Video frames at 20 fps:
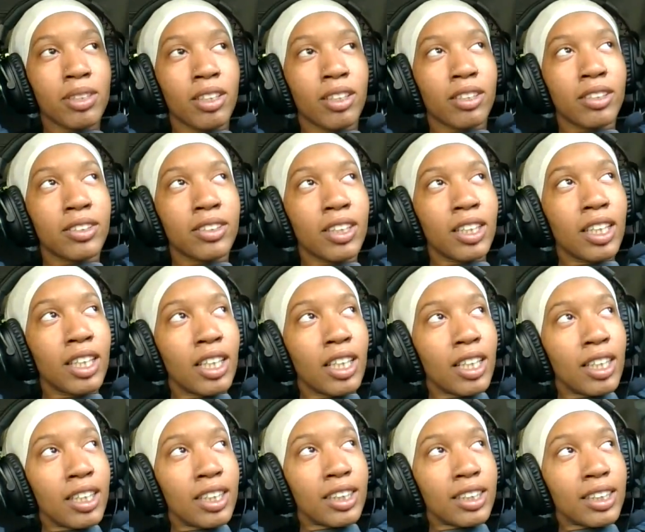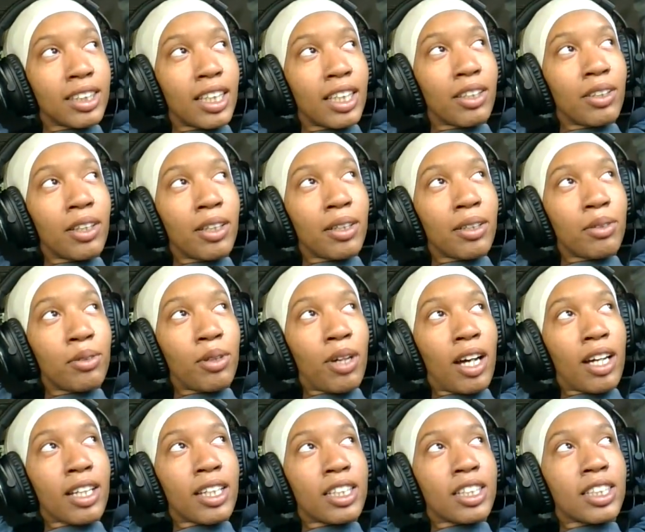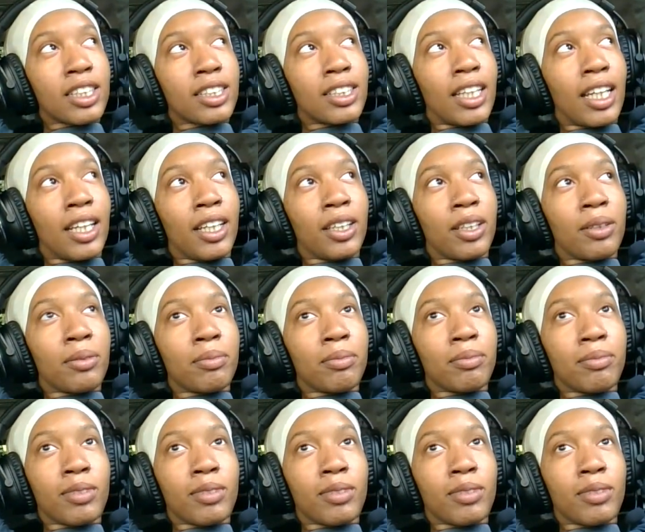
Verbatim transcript: So it's like, oh, I could just stay up